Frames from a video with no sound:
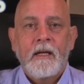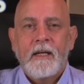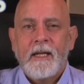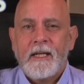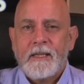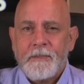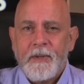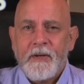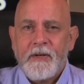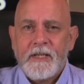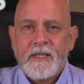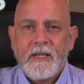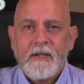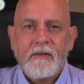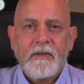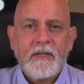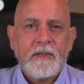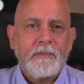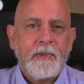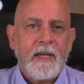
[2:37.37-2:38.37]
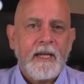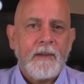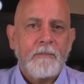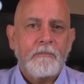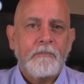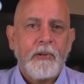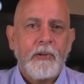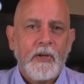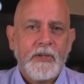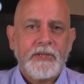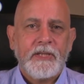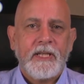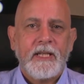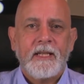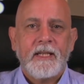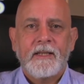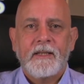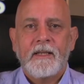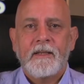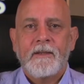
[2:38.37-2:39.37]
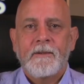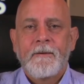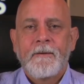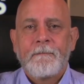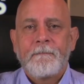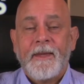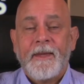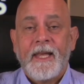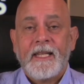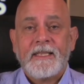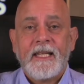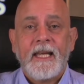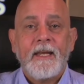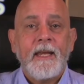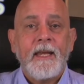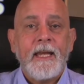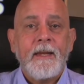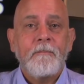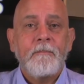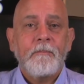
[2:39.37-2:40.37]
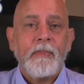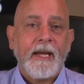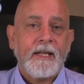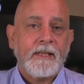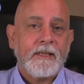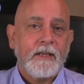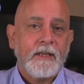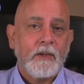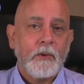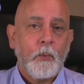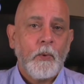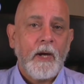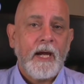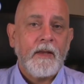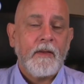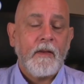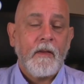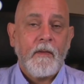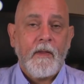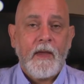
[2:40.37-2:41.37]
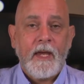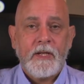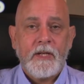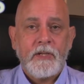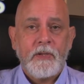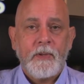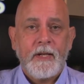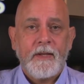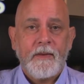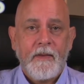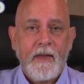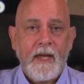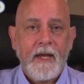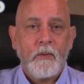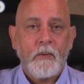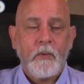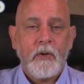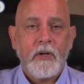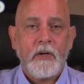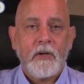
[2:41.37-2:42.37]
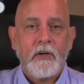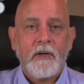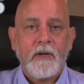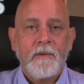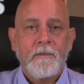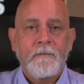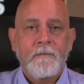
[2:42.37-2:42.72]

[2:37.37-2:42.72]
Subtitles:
experience her as being bossy and that's impacting the way that they're doing their work.